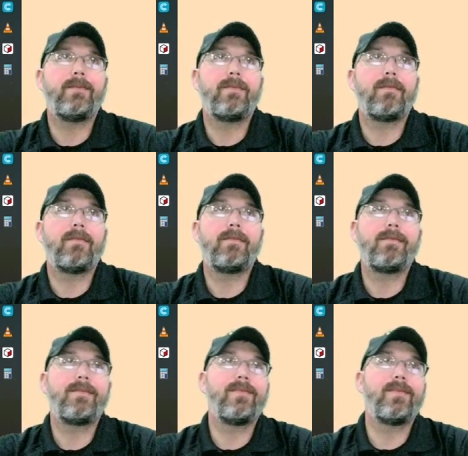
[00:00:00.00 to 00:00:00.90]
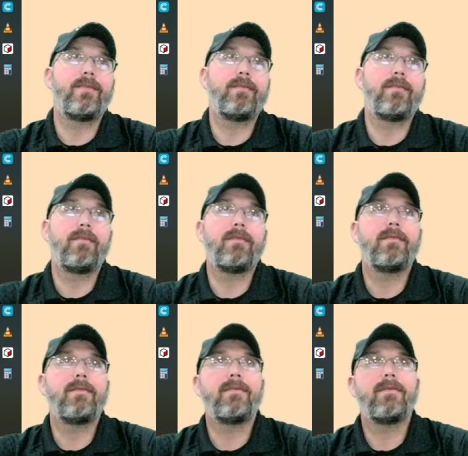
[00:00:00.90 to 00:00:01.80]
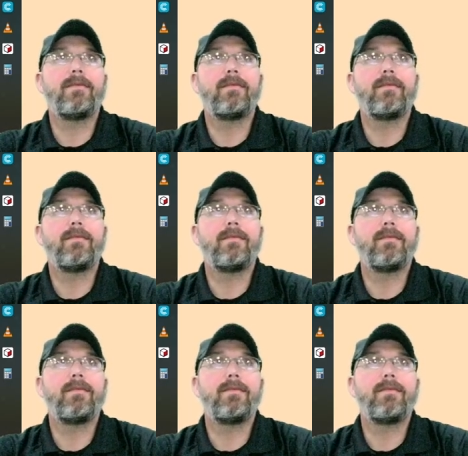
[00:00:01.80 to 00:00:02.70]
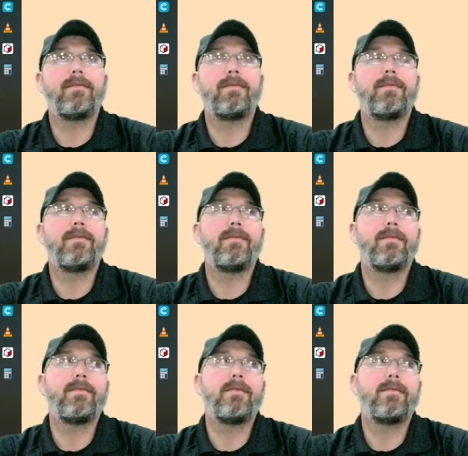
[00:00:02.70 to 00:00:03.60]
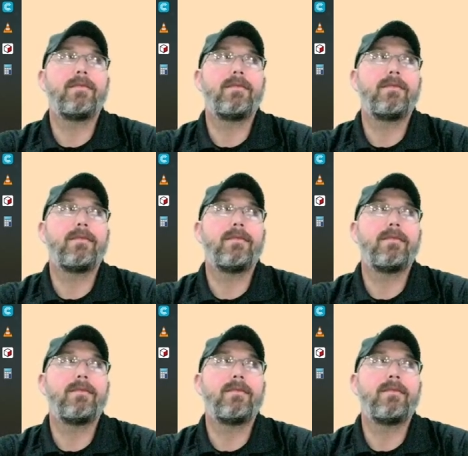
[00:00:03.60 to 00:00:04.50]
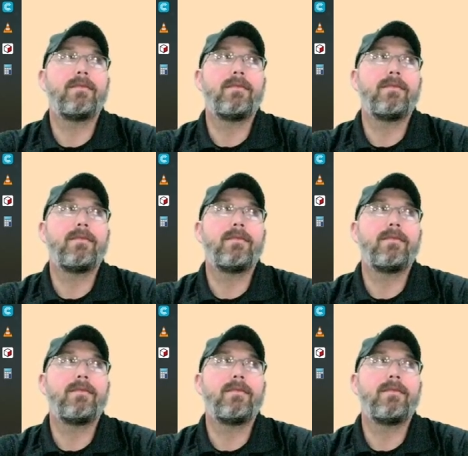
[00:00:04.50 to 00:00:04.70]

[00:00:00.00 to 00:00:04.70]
(silence)